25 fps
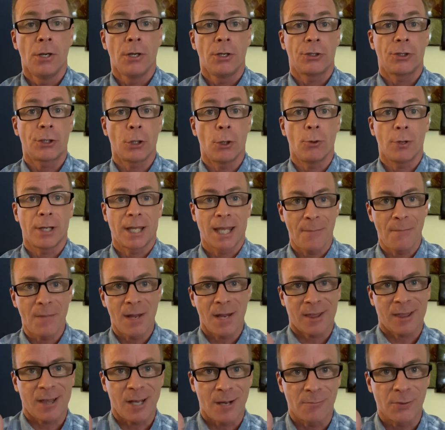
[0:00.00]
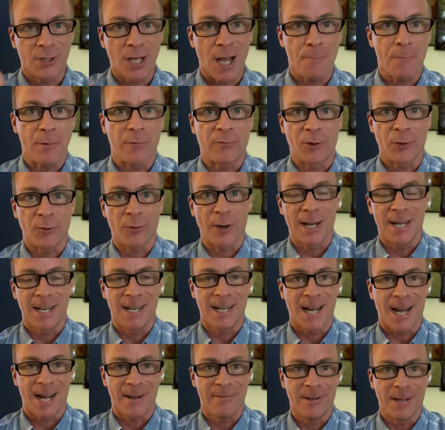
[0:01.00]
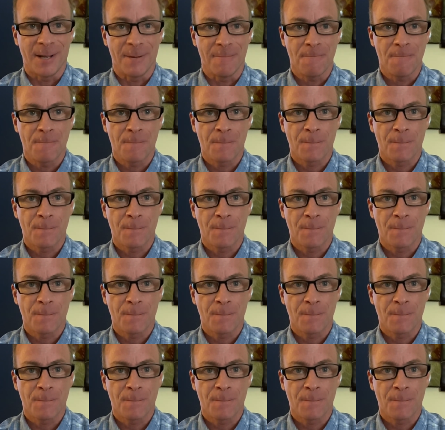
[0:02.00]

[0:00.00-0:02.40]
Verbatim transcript: So give me a thumbs up if you're ready to dive in.